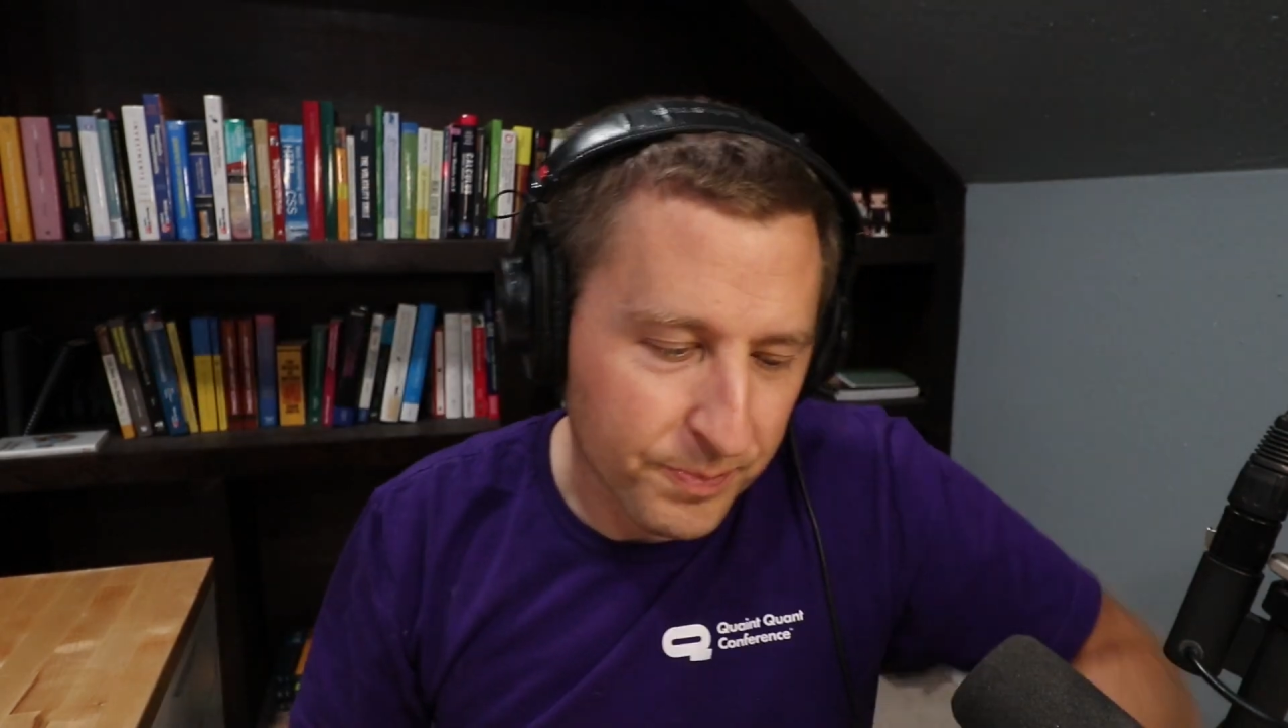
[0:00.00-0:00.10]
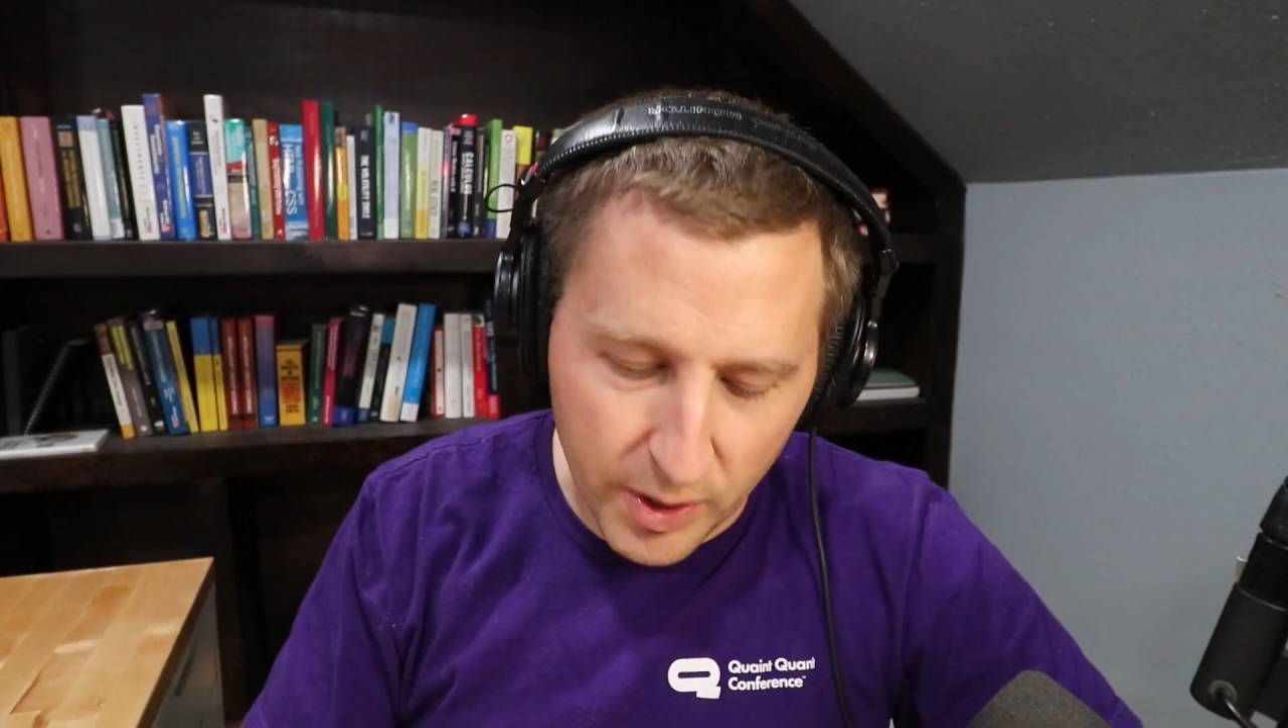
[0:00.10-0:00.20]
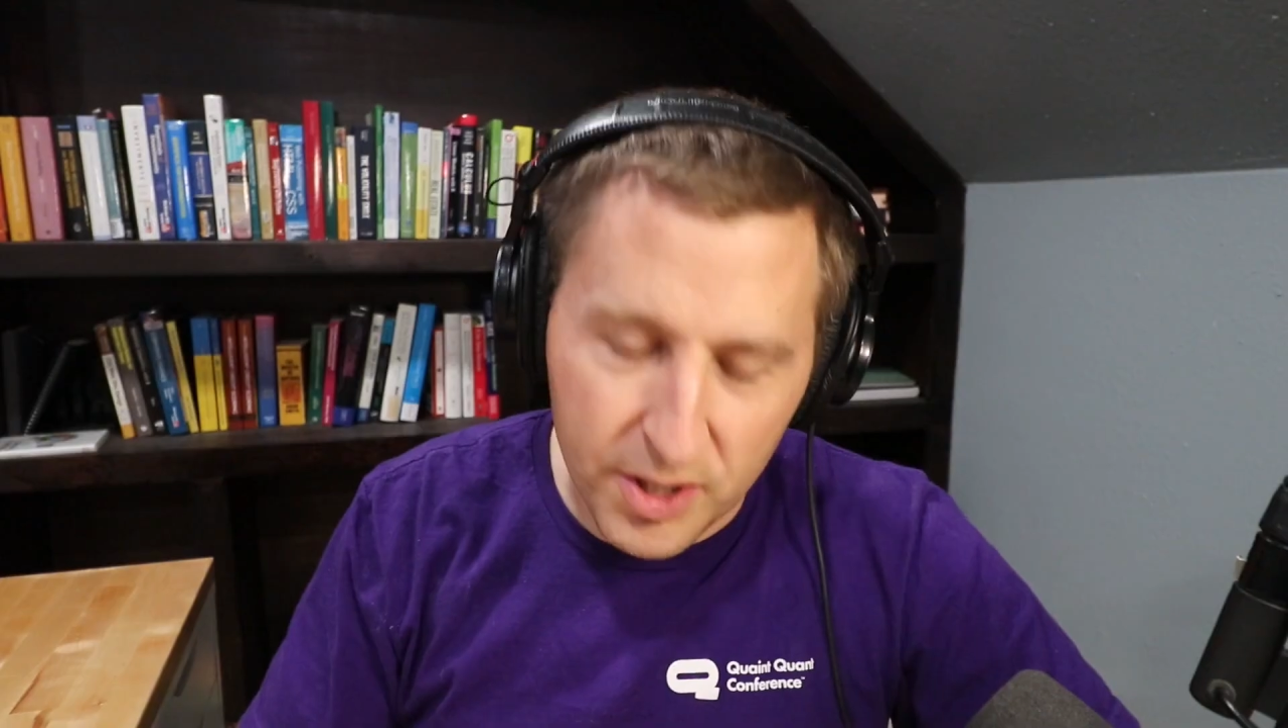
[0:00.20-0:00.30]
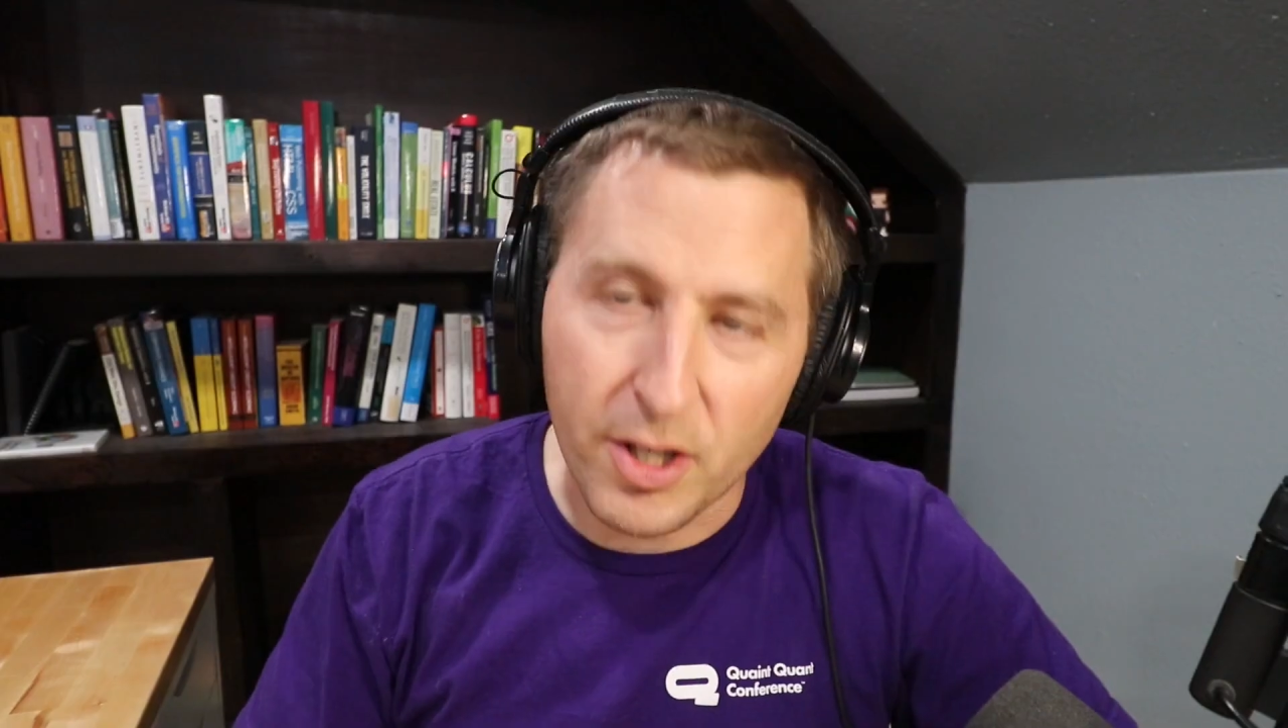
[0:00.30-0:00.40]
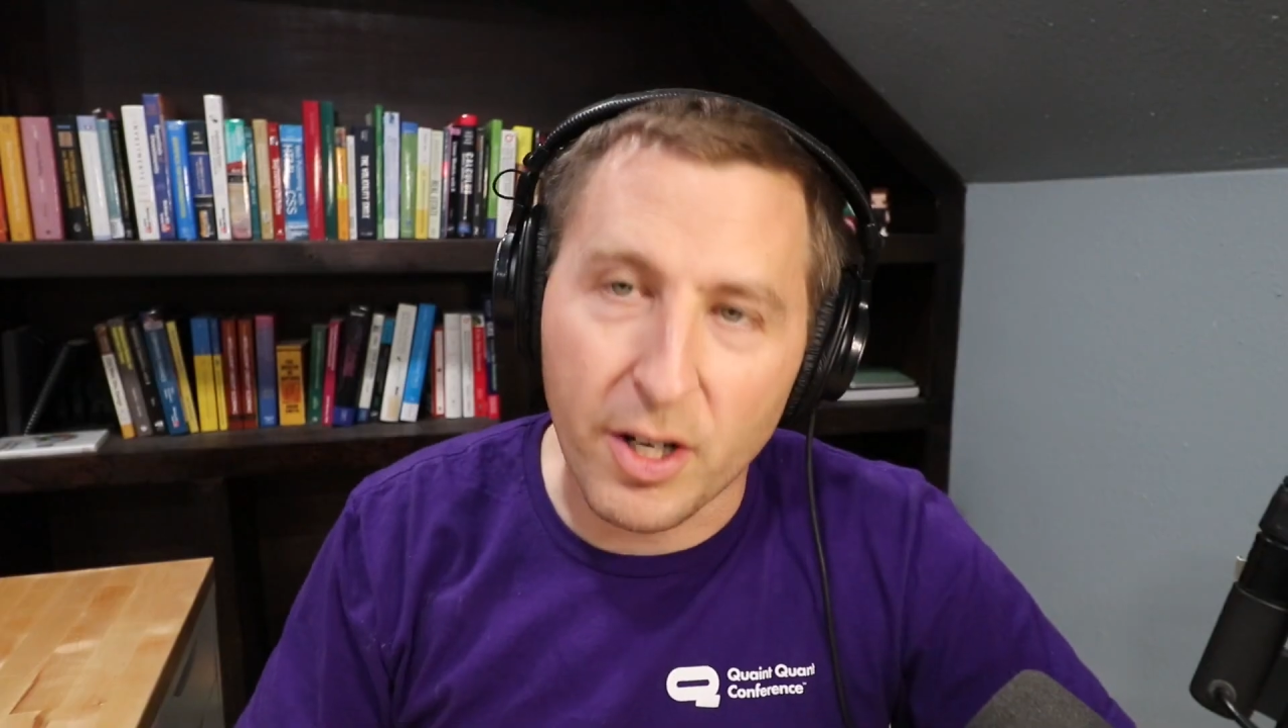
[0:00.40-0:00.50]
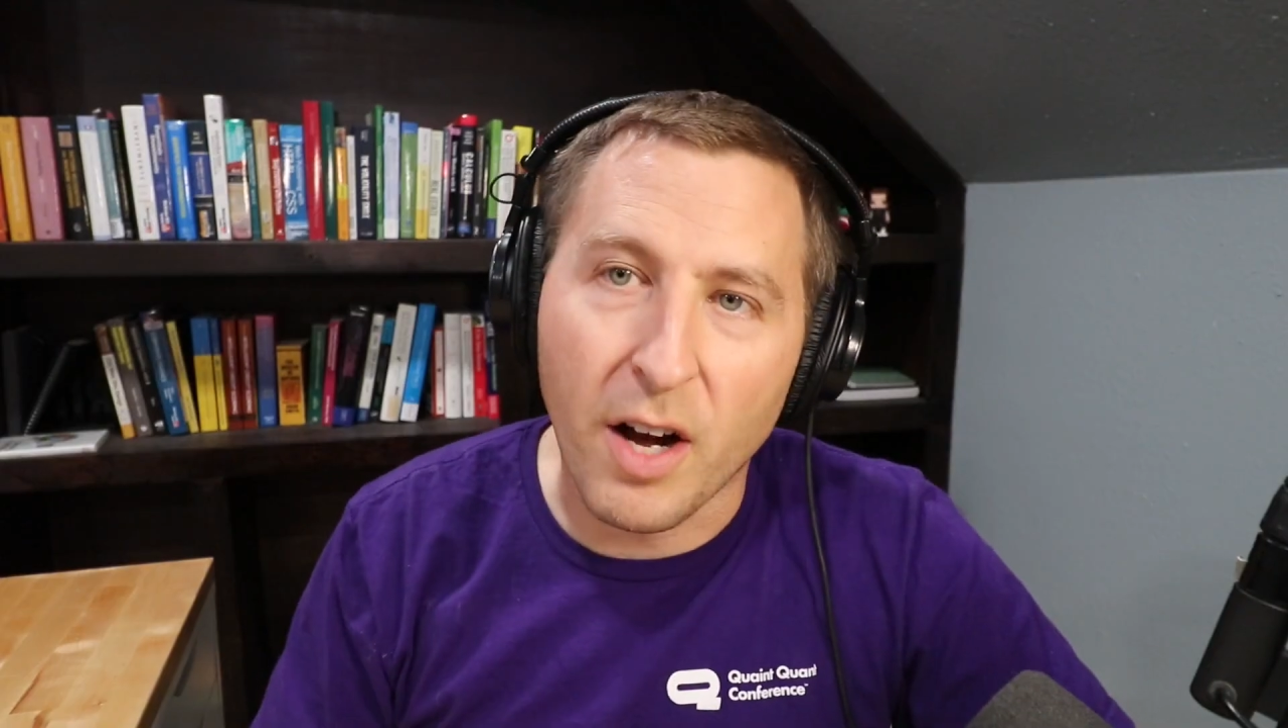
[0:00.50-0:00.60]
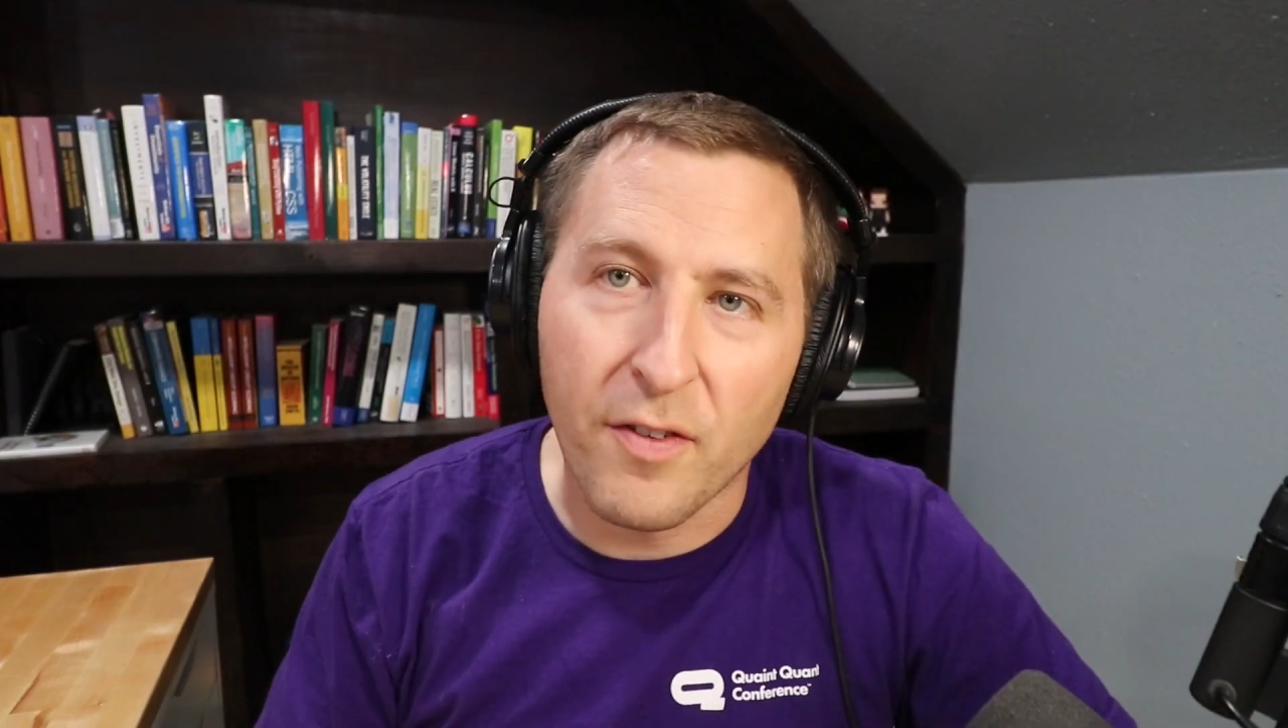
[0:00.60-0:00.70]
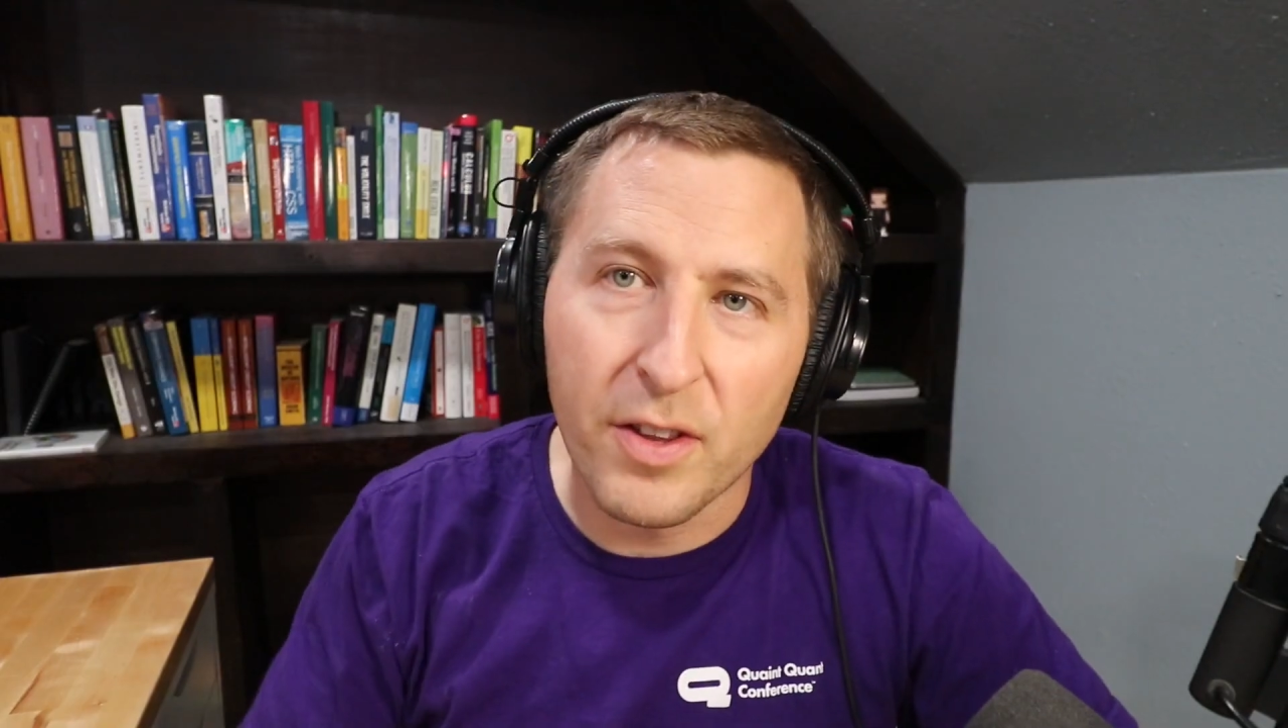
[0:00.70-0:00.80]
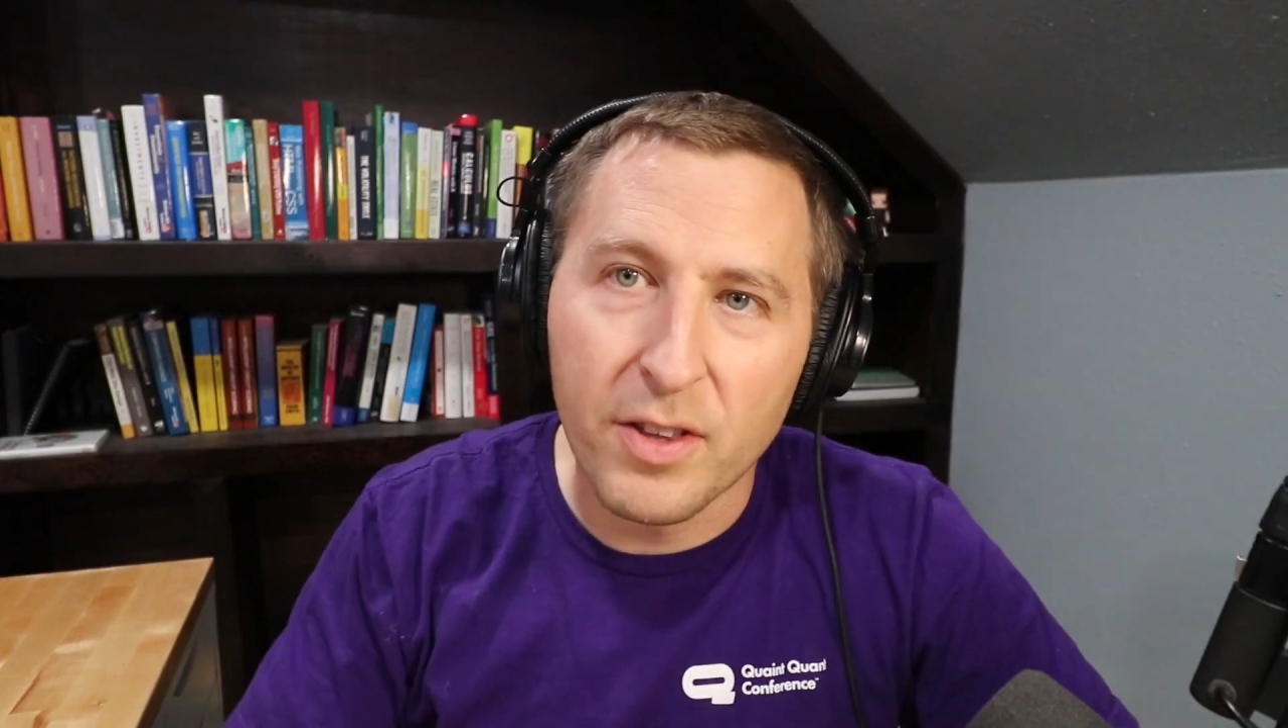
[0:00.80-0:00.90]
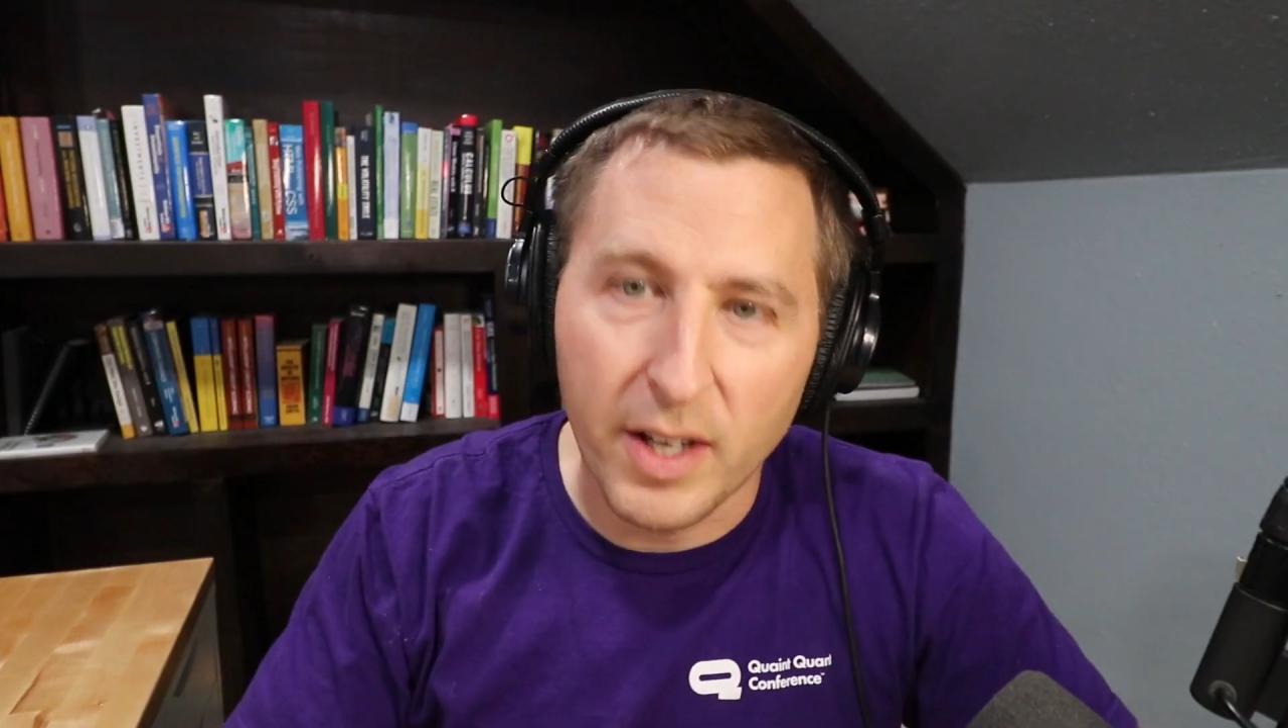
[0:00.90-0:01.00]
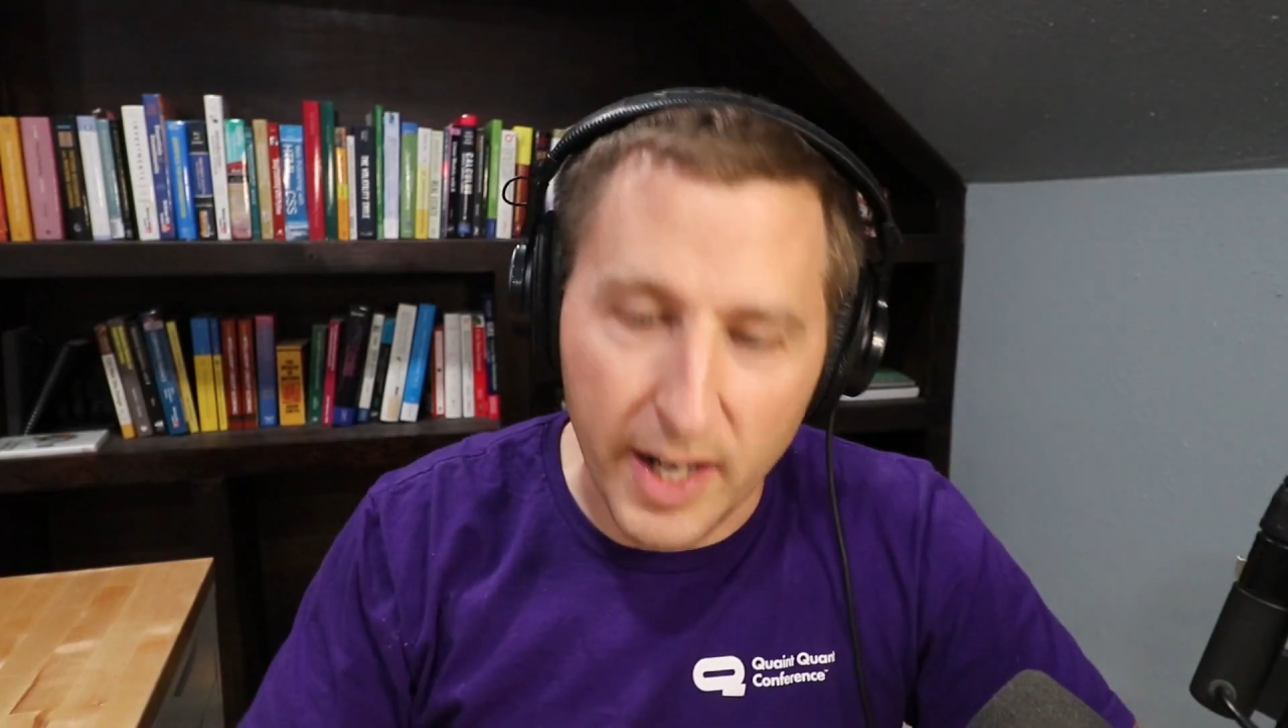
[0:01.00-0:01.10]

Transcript: So let's start off with